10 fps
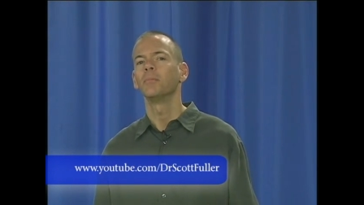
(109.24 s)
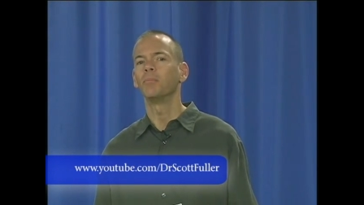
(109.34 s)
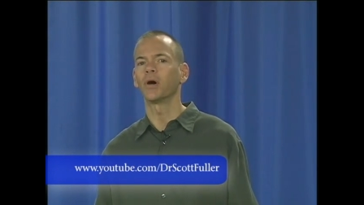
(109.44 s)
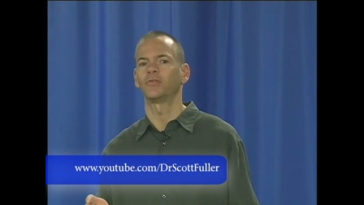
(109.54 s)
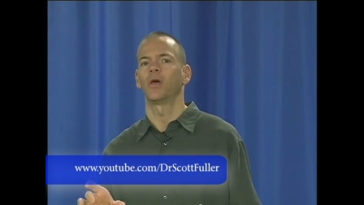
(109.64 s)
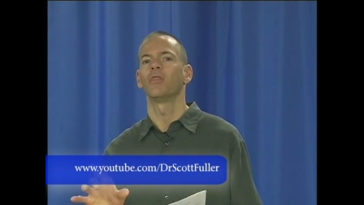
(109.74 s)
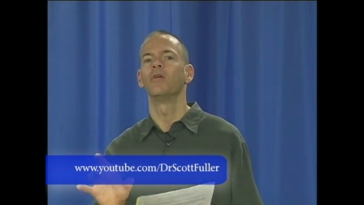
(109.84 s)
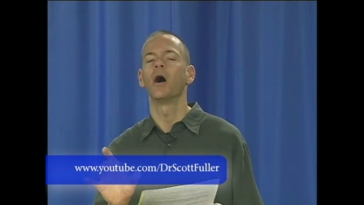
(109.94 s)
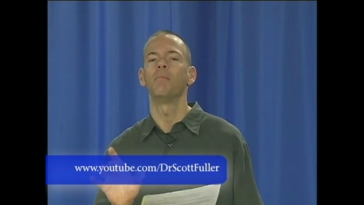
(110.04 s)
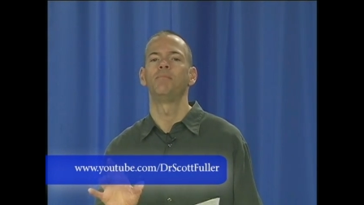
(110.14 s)
But
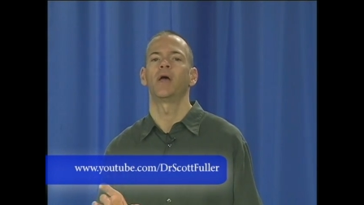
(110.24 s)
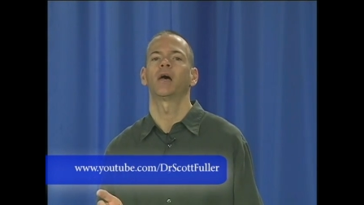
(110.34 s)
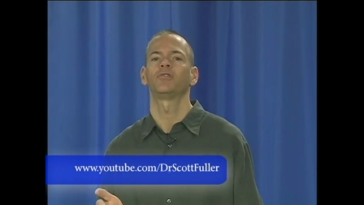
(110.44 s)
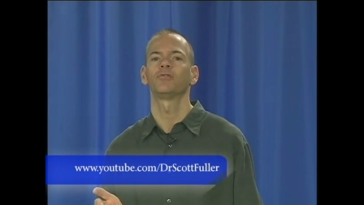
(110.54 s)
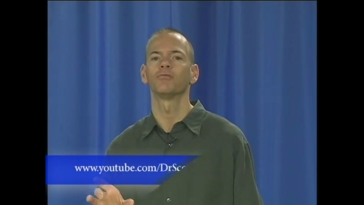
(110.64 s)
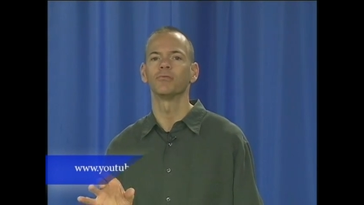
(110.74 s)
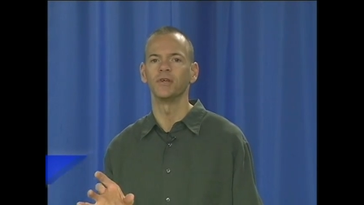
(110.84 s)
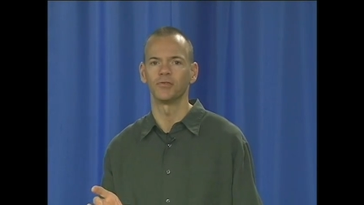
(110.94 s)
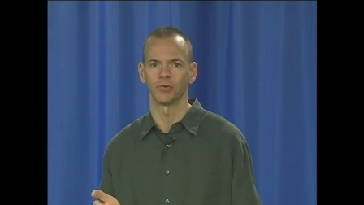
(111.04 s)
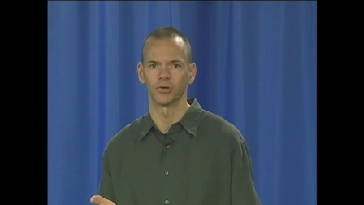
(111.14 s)
the best
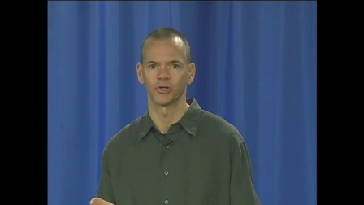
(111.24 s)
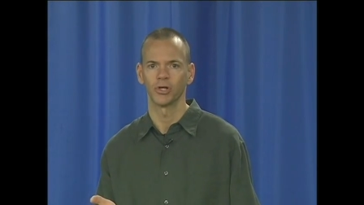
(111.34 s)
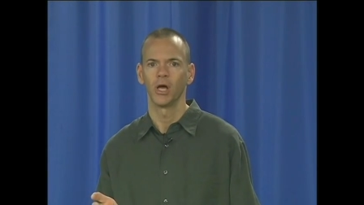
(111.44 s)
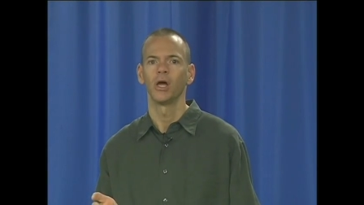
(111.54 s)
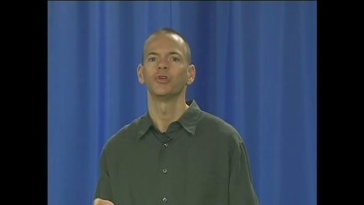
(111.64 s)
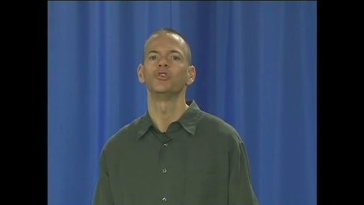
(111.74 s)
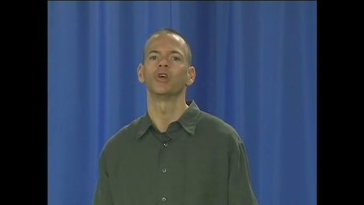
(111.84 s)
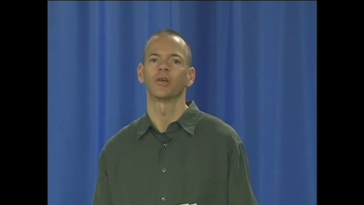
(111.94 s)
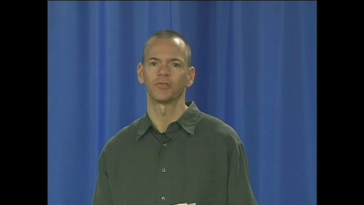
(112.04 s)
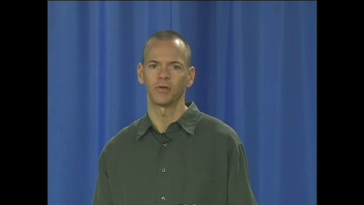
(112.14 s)
research
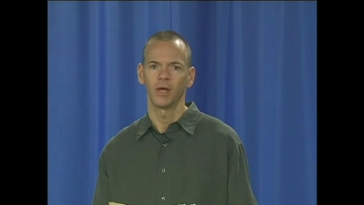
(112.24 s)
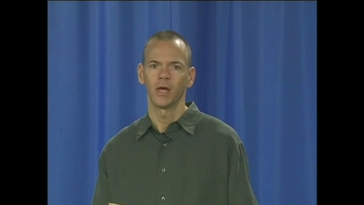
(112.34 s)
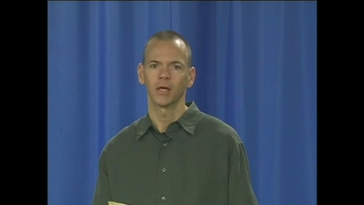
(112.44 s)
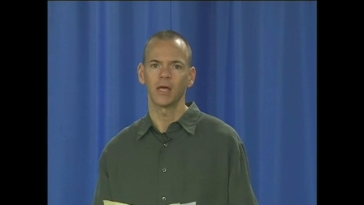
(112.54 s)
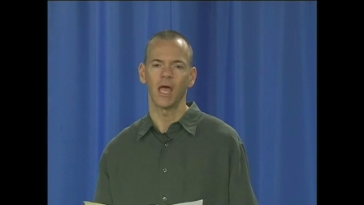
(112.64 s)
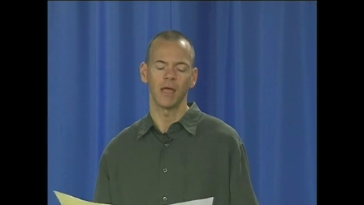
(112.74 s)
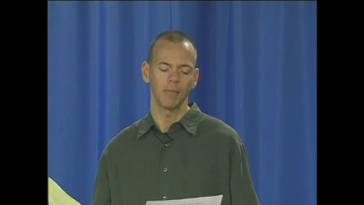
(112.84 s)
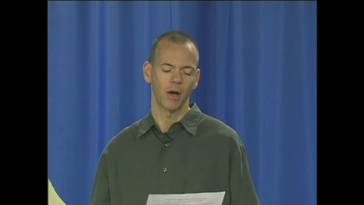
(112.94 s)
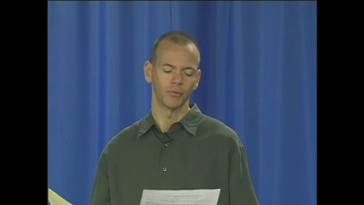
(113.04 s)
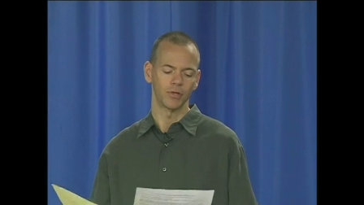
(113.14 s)
just came
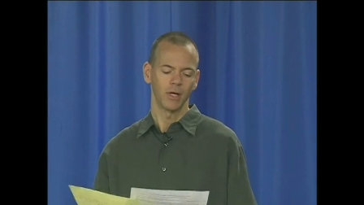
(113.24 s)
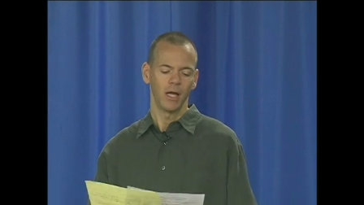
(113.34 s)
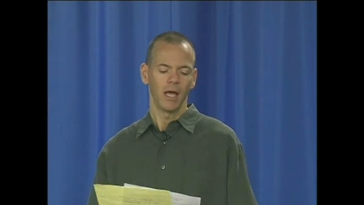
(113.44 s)
out.